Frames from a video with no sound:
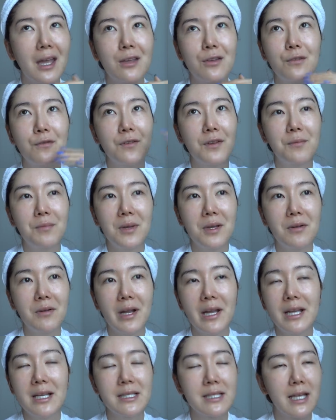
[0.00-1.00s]
UVB
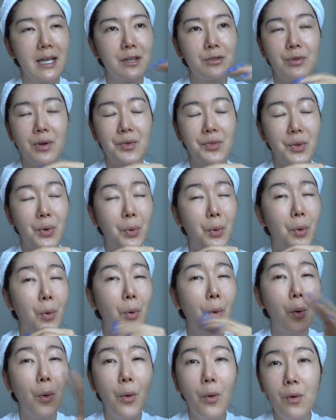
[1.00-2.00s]
rays like throughout the
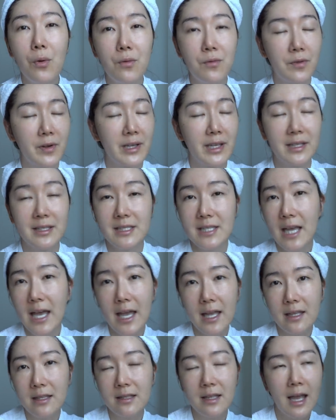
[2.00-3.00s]
whole freaking
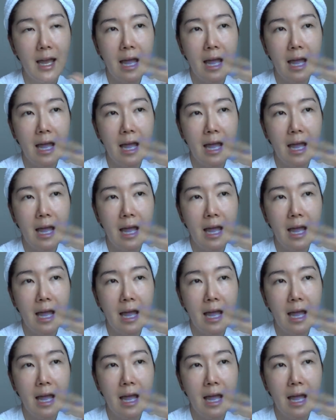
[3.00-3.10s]
10